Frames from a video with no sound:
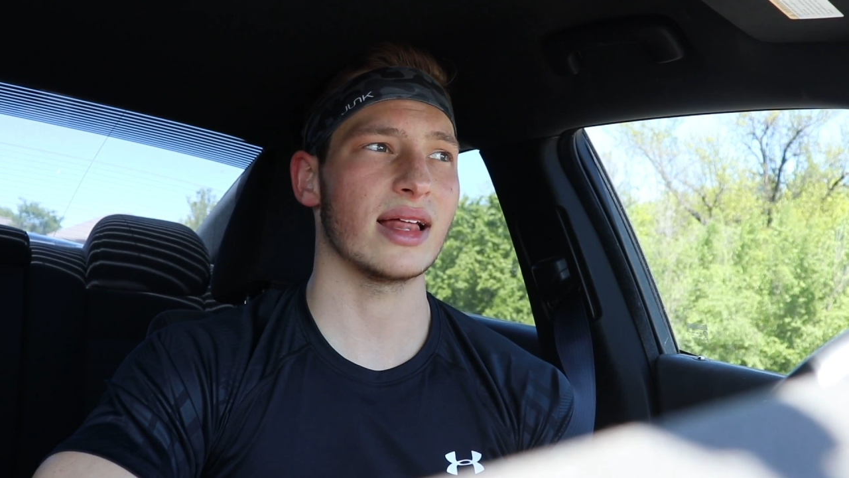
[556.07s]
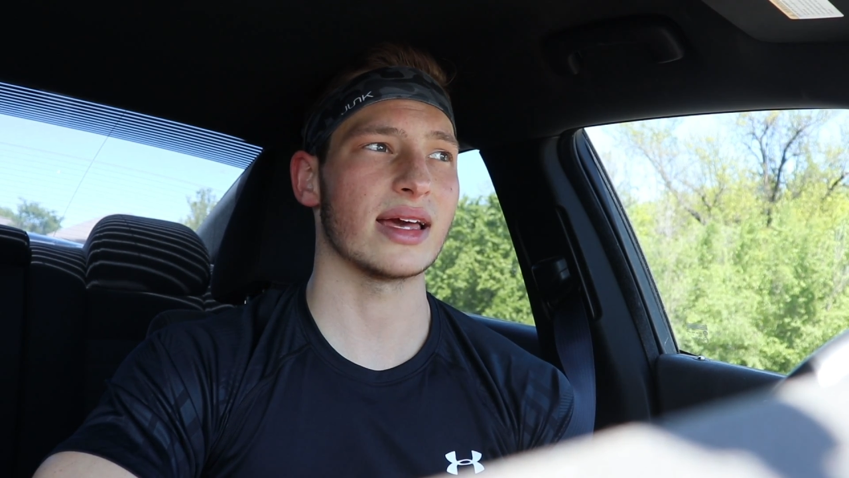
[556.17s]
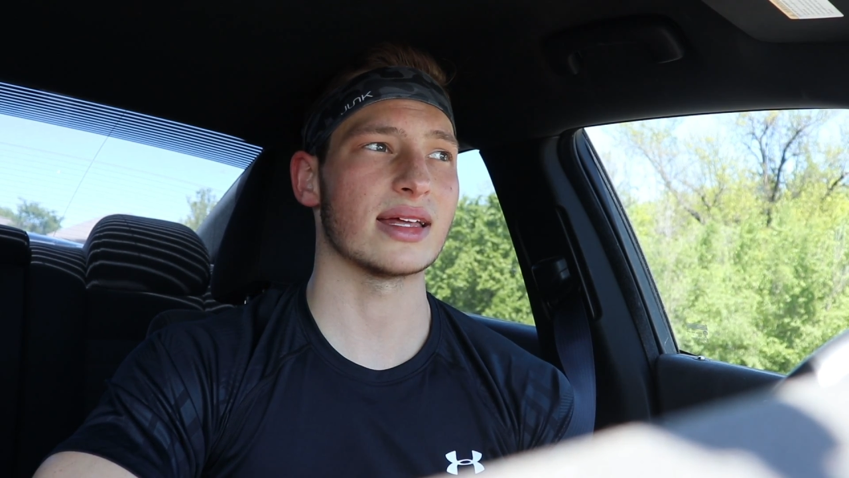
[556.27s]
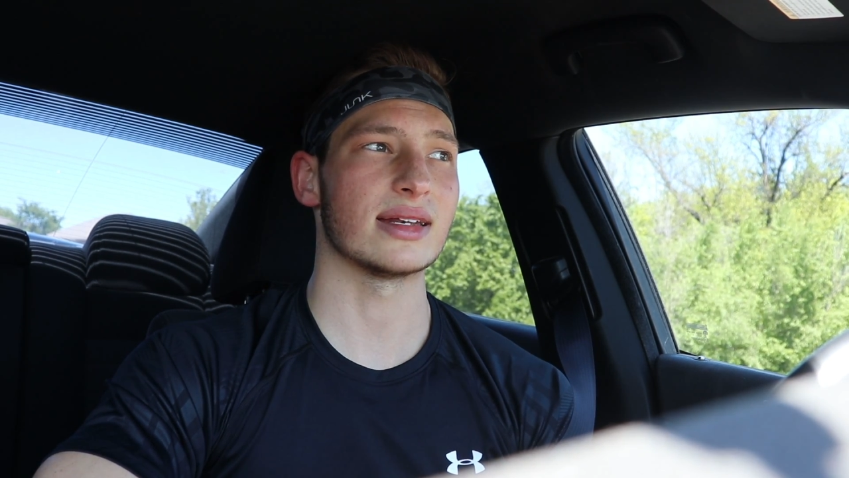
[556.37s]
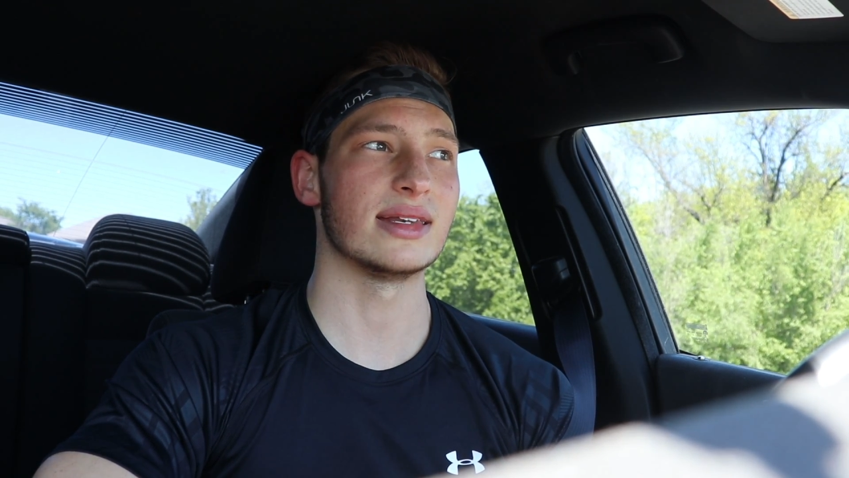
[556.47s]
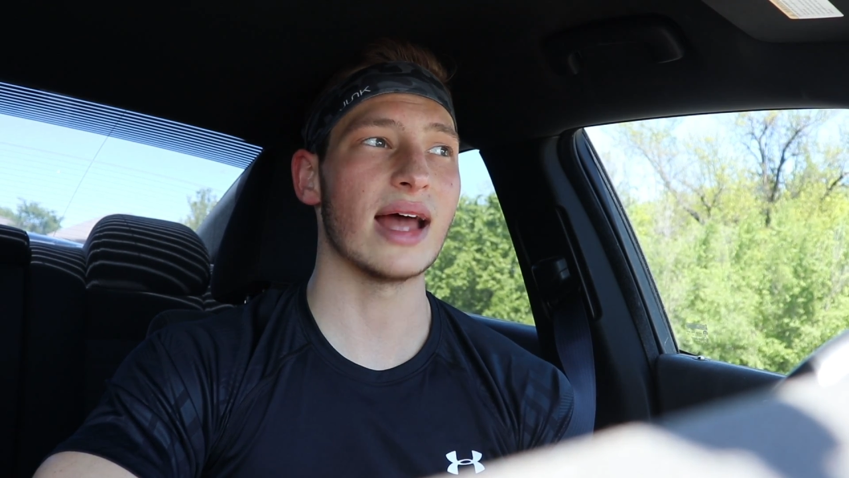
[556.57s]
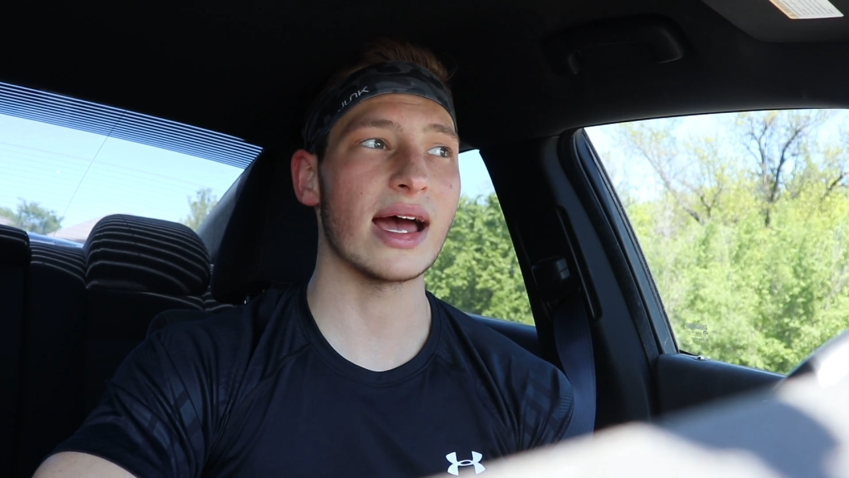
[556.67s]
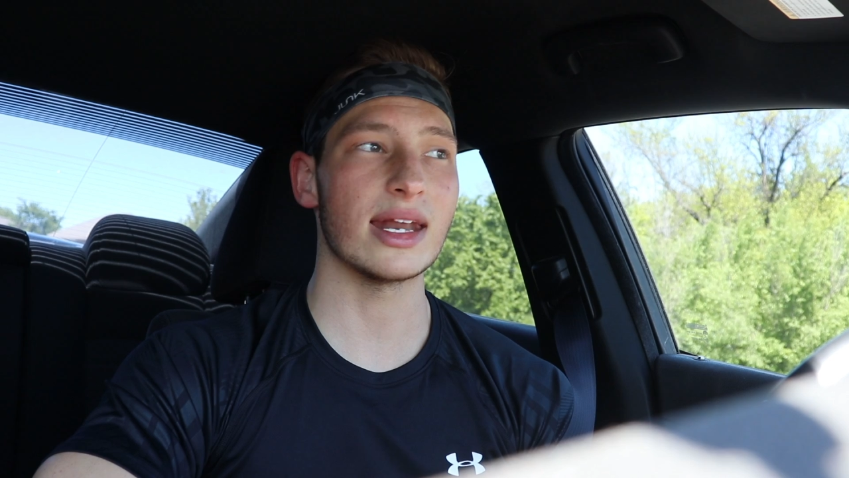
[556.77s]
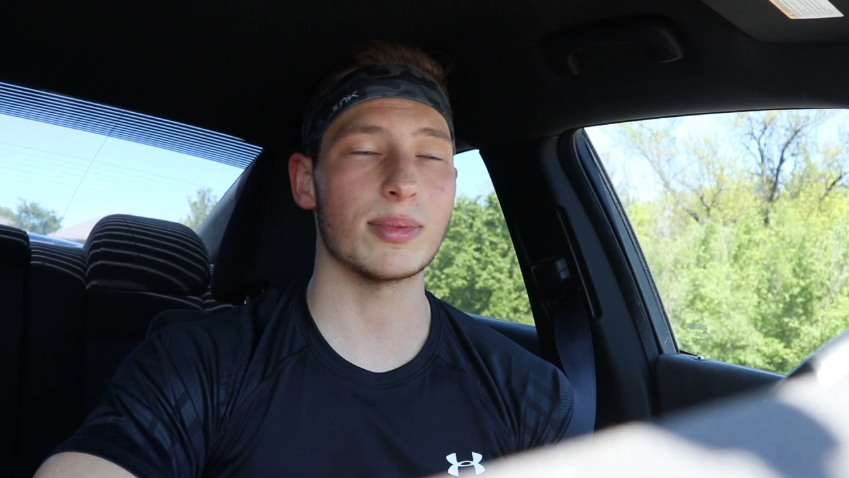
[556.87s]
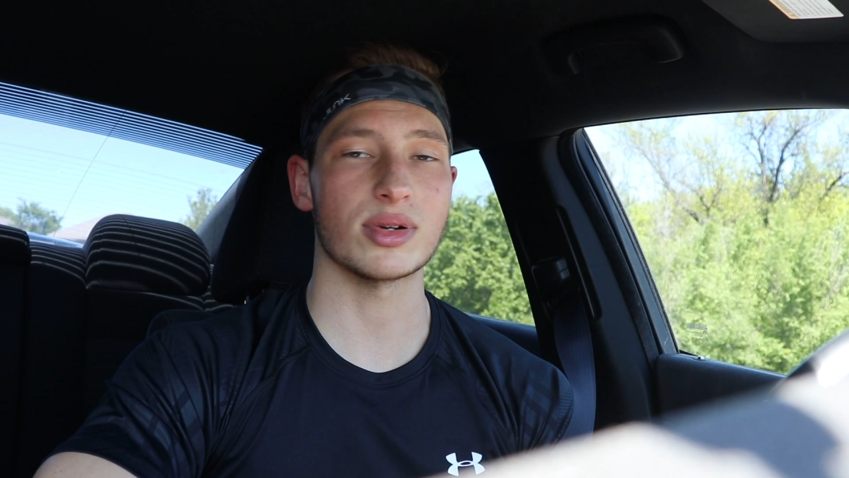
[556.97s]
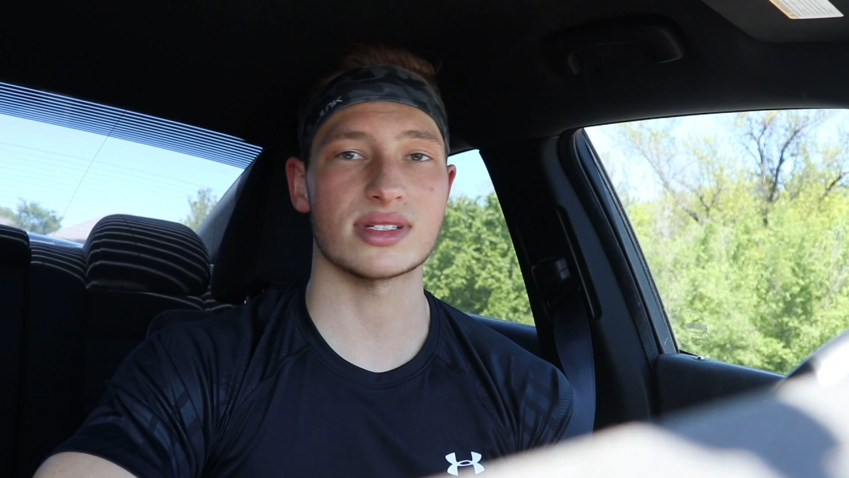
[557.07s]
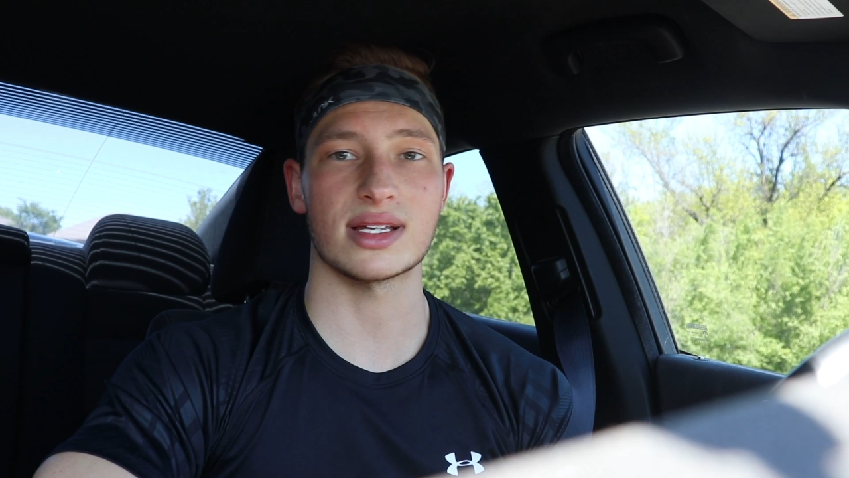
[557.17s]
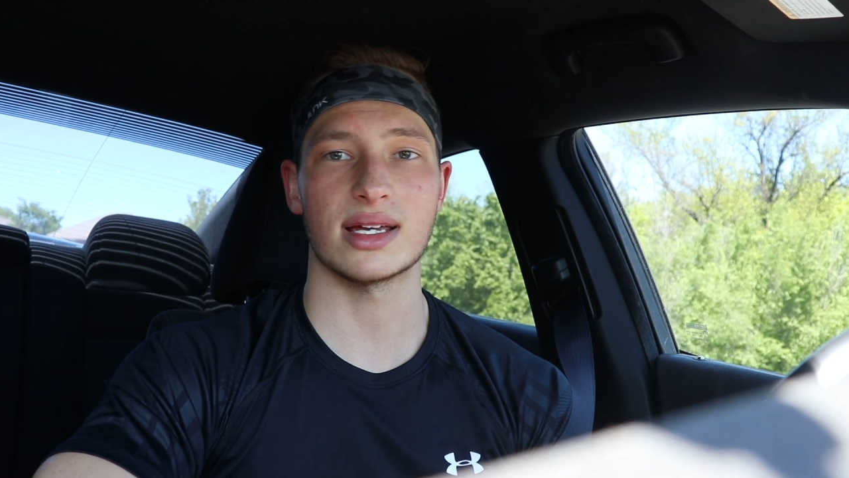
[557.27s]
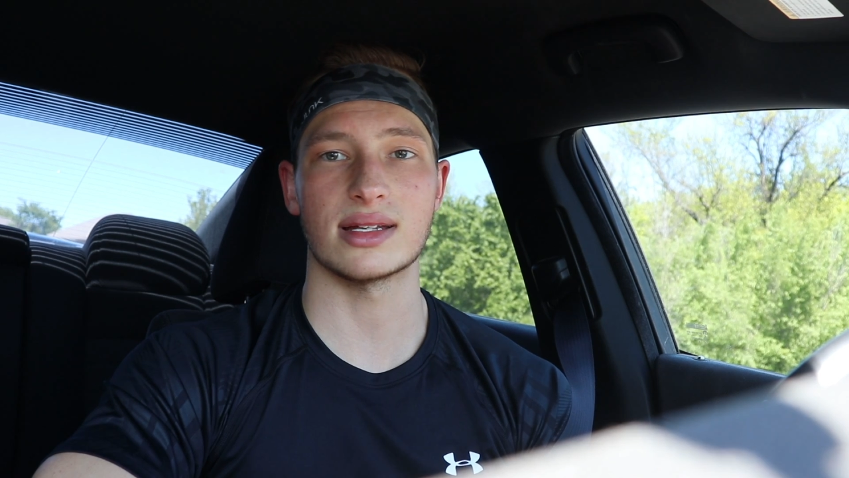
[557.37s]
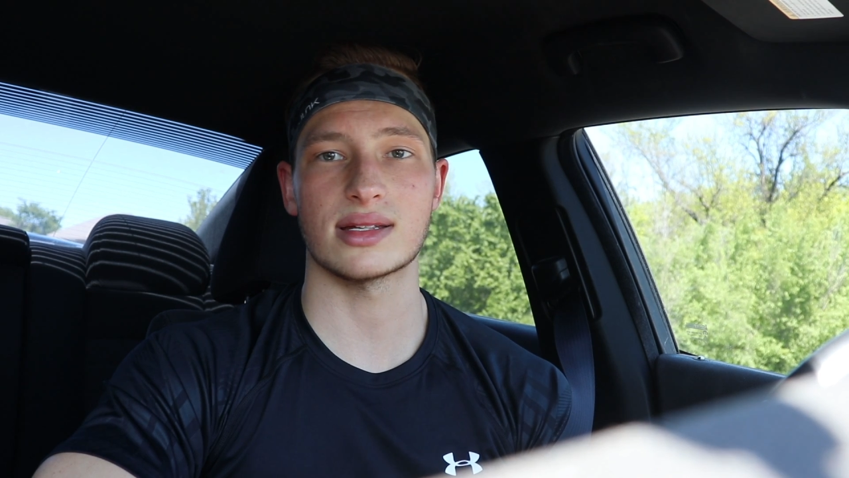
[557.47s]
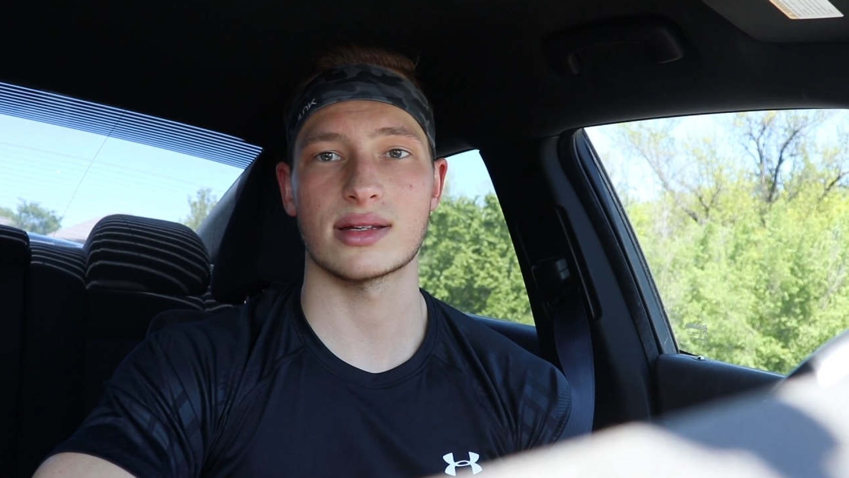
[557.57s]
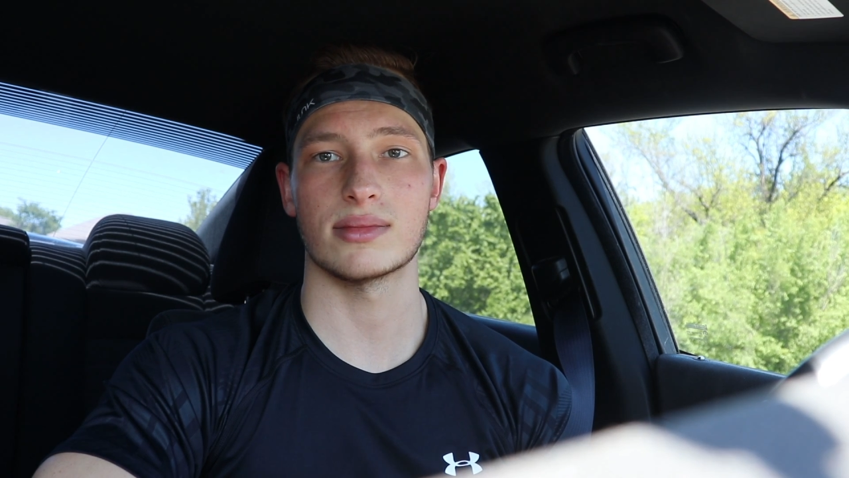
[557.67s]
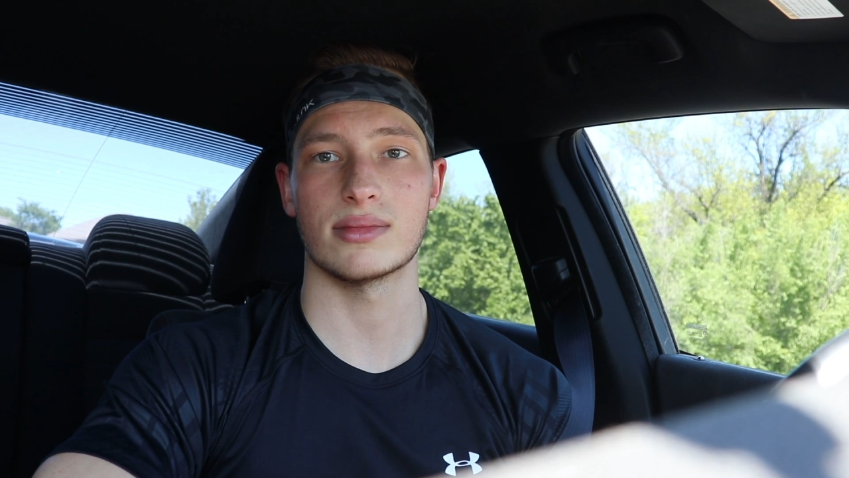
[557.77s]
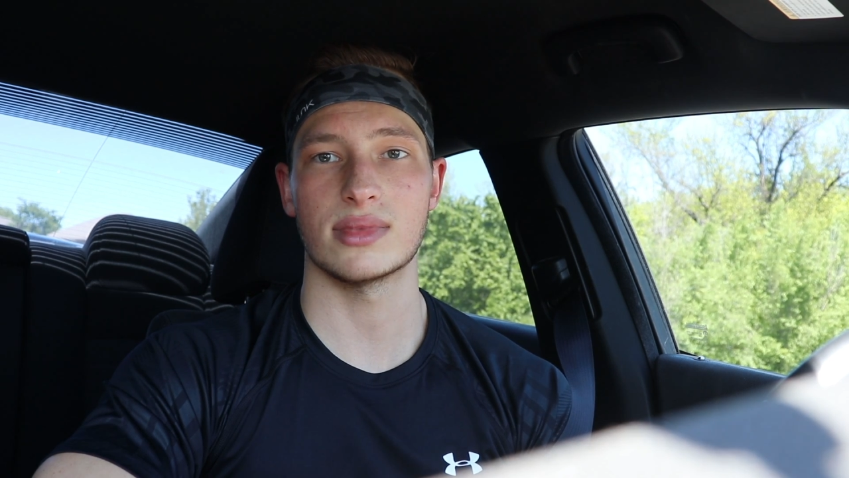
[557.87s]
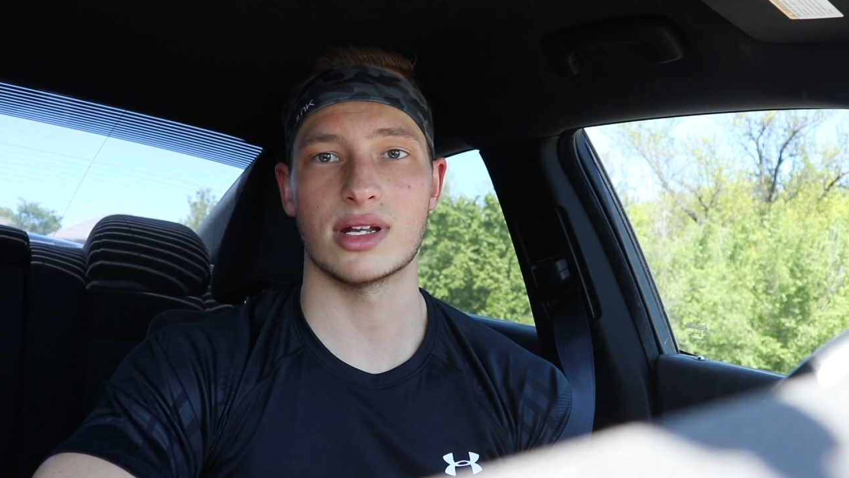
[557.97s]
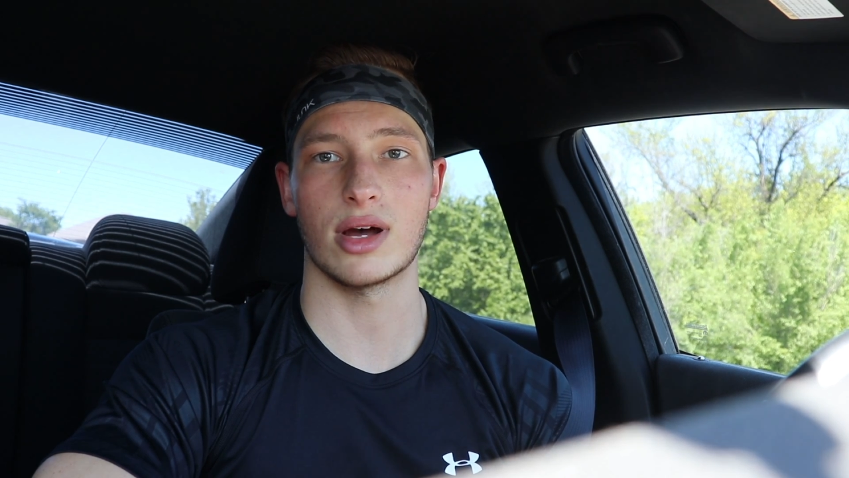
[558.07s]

like 90%,